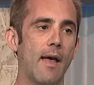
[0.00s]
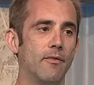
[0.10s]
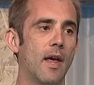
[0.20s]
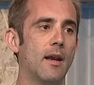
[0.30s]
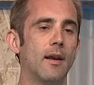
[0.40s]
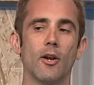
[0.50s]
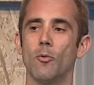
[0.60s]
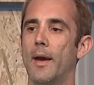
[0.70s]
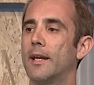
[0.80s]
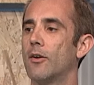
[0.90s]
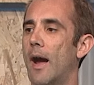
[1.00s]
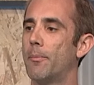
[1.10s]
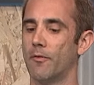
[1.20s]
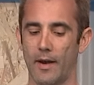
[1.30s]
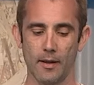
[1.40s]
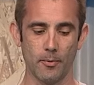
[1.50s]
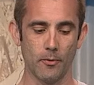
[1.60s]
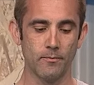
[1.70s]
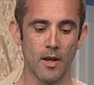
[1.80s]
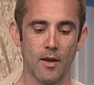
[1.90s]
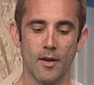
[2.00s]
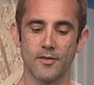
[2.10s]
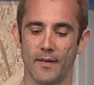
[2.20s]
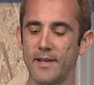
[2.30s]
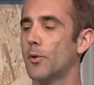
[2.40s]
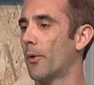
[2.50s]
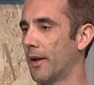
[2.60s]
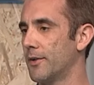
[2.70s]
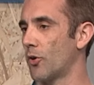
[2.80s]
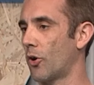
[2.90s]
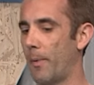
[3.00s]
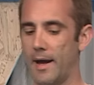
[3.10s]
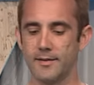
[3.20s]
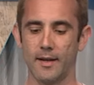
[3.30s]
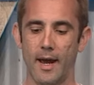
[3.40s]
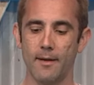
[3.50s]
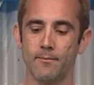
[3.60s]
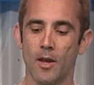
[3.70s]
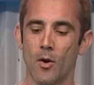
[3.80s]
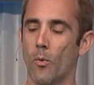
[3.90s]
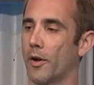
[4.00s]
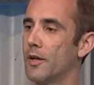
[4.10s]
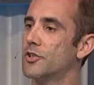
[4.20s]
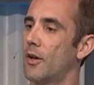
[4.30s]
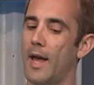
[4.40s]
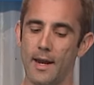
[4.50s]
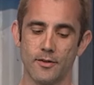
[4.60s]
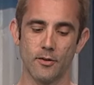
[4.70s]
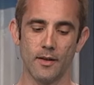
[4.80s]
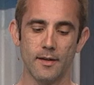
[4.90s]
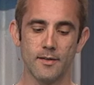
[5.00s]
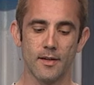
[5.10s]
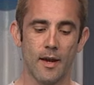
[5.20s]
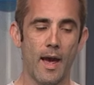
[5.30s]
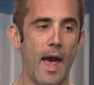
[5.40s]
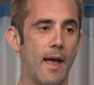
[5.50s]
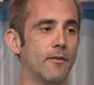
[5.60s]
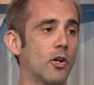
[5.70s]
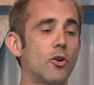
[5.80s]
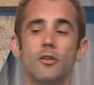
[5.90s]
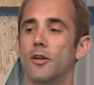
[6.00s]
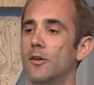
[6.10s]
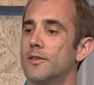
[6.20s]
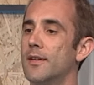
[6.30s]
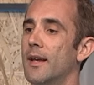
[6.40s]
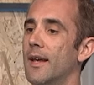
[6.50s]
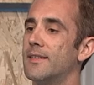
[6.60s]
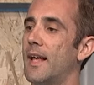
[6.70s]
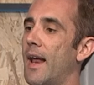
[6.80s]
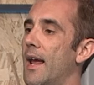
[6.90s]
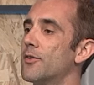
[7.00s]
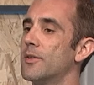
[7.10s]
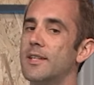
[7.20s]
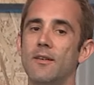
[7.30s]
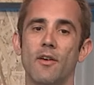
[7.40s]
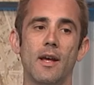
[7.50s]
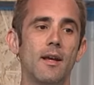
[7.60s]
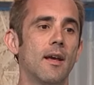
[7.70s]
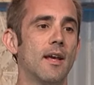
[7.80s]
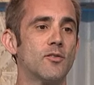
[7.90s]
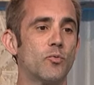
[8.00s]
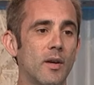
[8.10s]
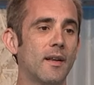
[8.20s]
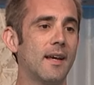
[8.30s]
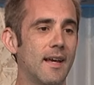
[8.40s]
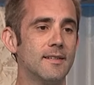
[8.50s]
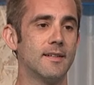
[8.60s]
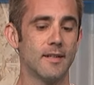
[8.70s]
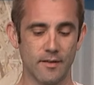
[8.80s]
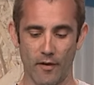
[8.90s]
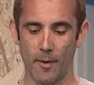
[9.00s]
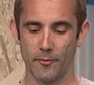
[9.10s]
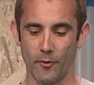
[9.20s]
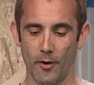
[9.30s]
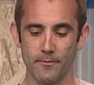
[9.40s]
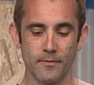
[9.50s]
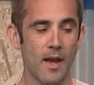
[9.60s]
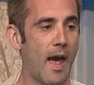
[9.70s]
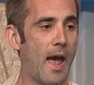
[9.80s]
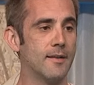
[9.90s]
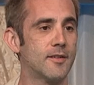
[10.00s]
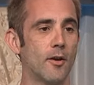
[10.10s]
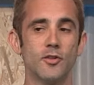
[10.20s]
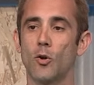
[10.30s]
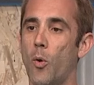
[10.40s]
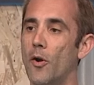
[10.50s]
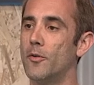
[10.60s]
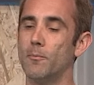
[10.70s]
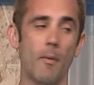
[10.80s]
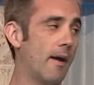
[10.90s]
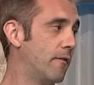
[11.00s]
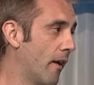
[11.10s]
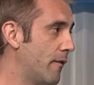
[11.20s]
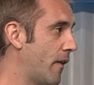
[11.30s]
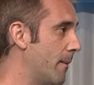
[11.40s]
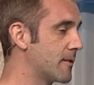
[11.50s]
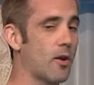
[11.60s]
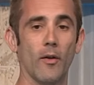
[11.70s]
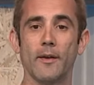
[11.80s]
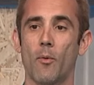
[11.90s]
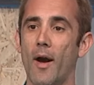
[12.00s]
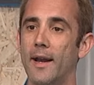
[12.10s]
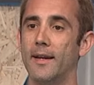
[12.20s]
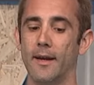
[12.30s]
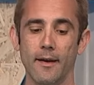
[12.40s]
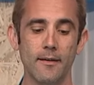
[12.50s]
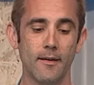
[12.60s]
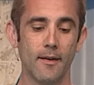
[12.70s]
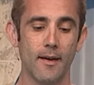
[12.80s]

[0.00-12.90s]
and then it'll make your app available. So that's what we're going to talk about today. We're going to show you how to do this. And the good news is that Android TV is really easy to develop for. And so to quote my very famous colleague Ryan here,